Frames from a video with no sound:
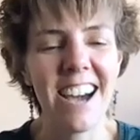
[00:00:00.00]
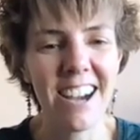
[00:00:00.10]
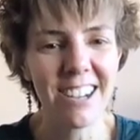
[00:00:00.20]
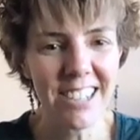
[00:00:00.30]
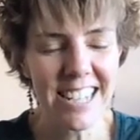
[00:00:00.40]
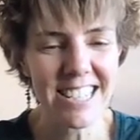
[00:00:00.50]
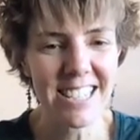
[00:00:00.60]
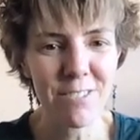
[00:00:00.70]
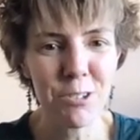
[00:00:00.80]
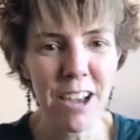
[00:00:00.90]
All right,
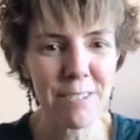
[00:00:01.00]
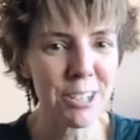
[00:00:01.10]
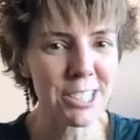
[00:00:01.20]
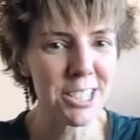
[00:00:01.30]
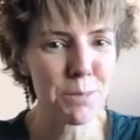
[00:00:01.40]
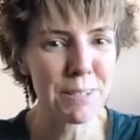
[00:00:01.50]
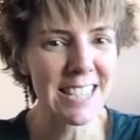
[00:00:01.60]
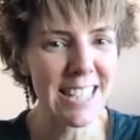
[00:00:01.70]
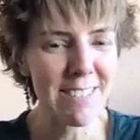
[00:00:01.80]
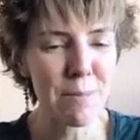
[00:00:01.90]
if you have questions,
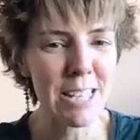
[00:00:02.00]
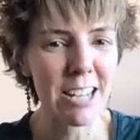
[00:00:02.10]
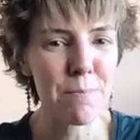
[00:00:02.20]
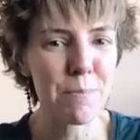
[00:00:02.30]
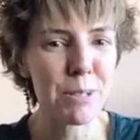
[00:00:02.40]
please leave them down